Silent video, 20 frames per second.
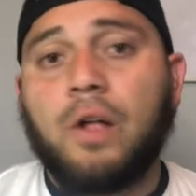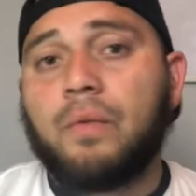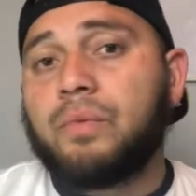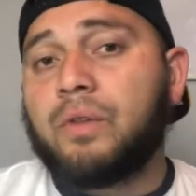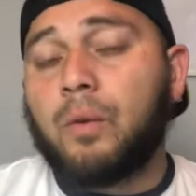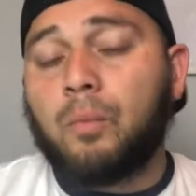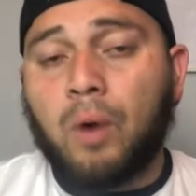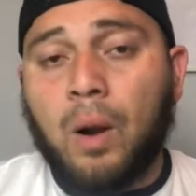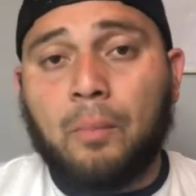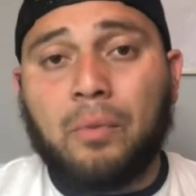
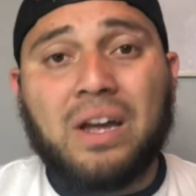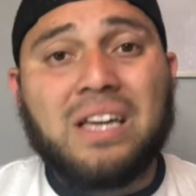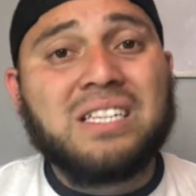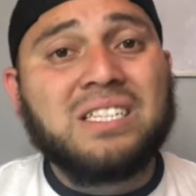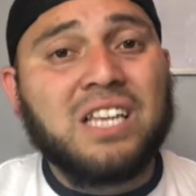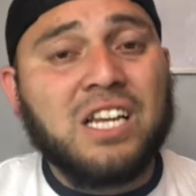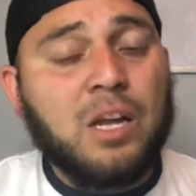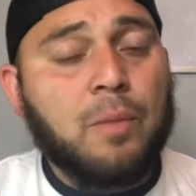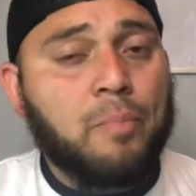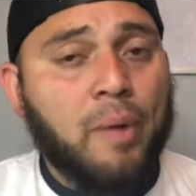And remember, it's
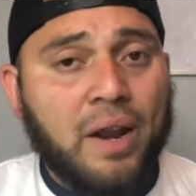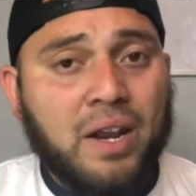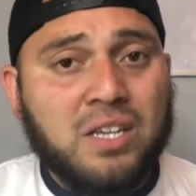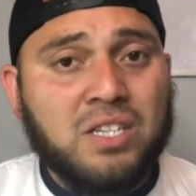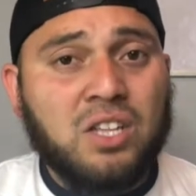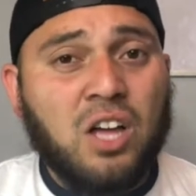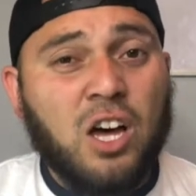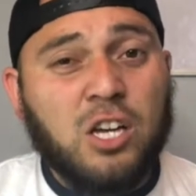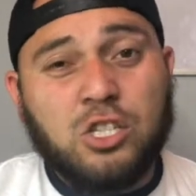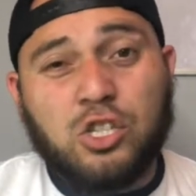still a penny
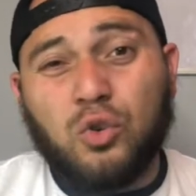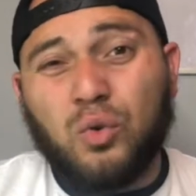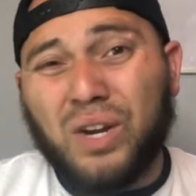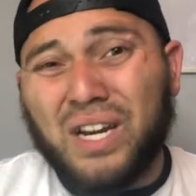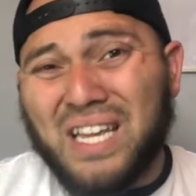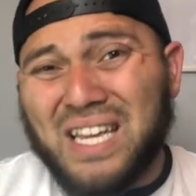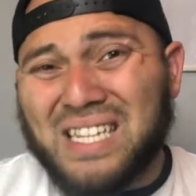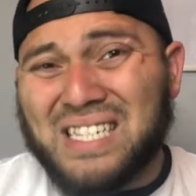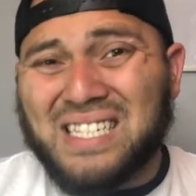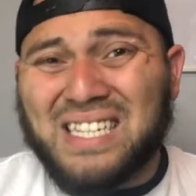stock, so it
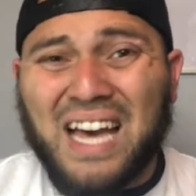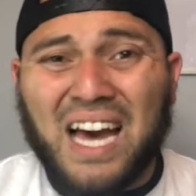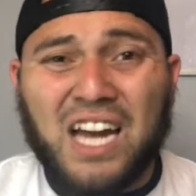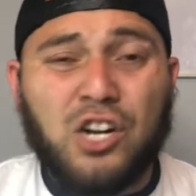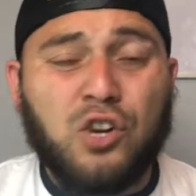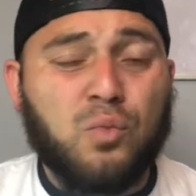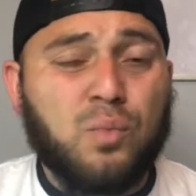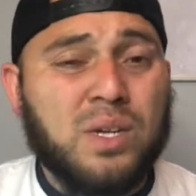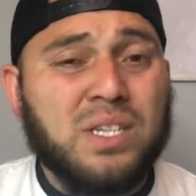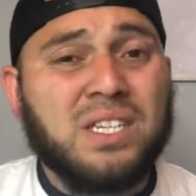is kind
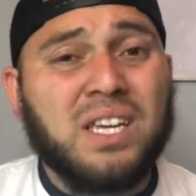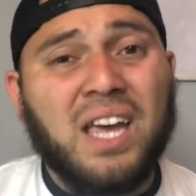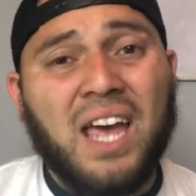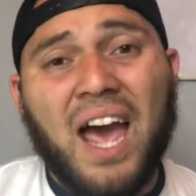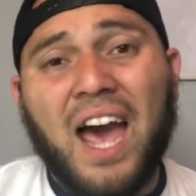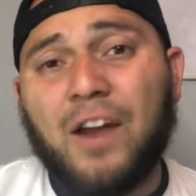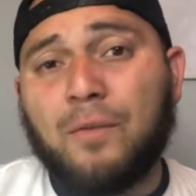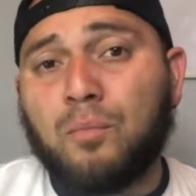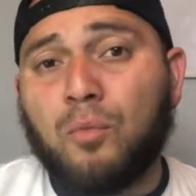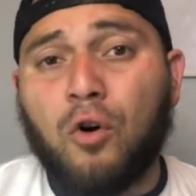of risky
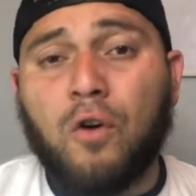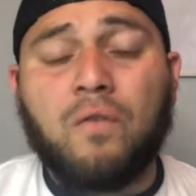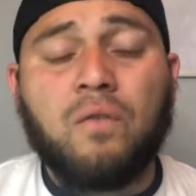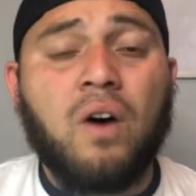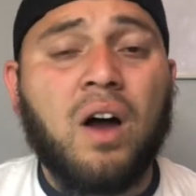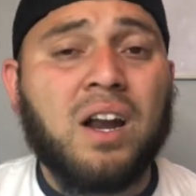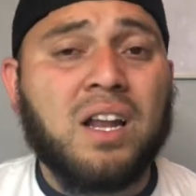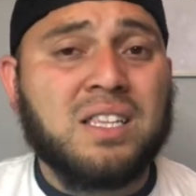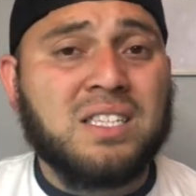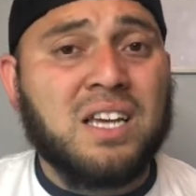and more
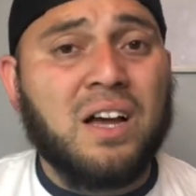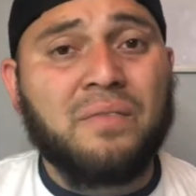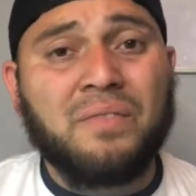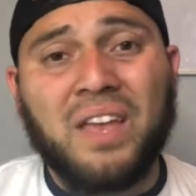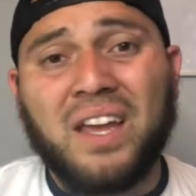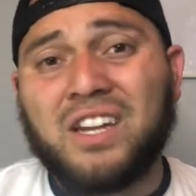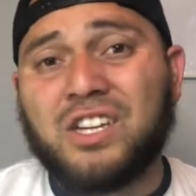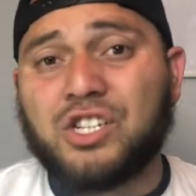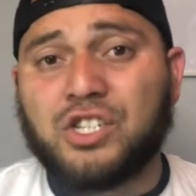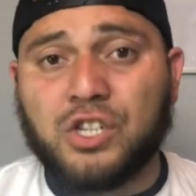volatile
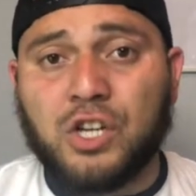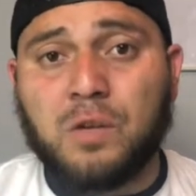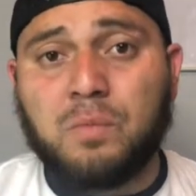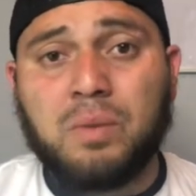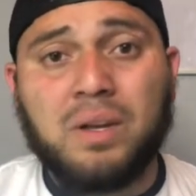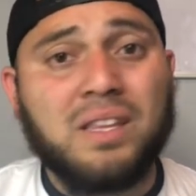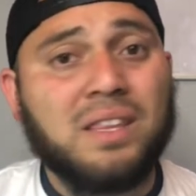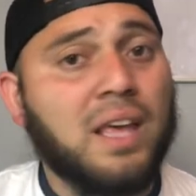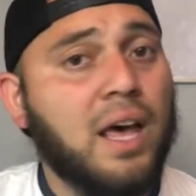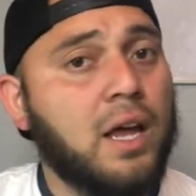than it should
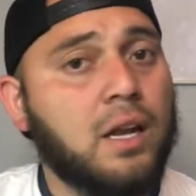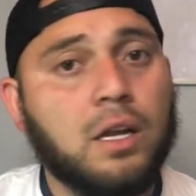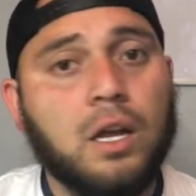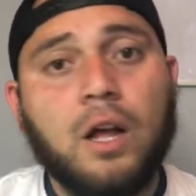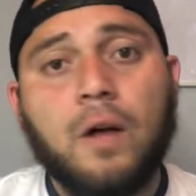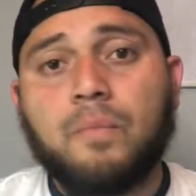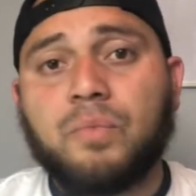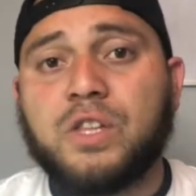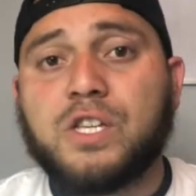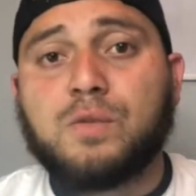be than
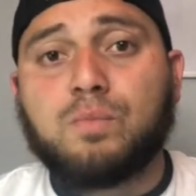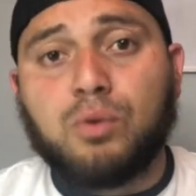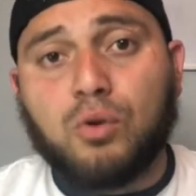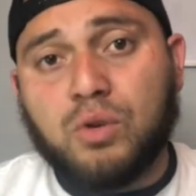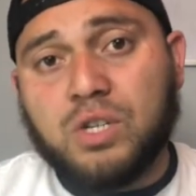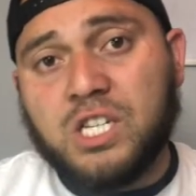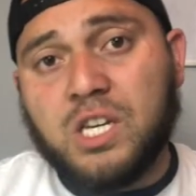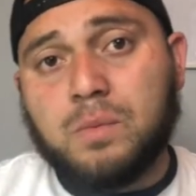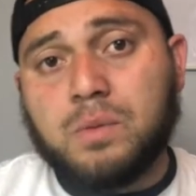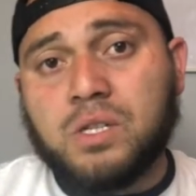these blue
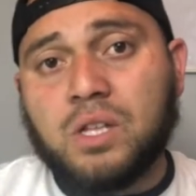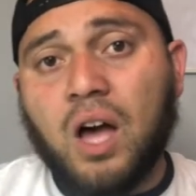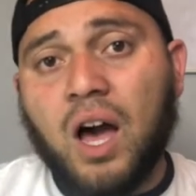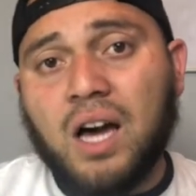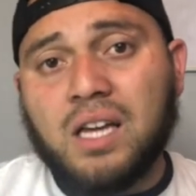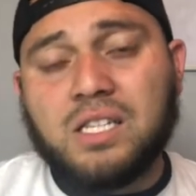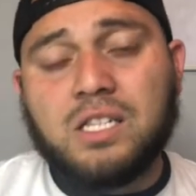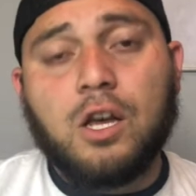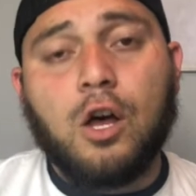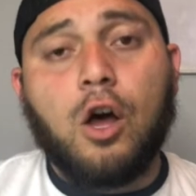chip
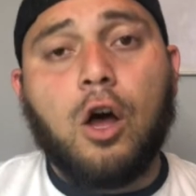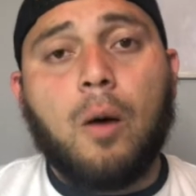stocks.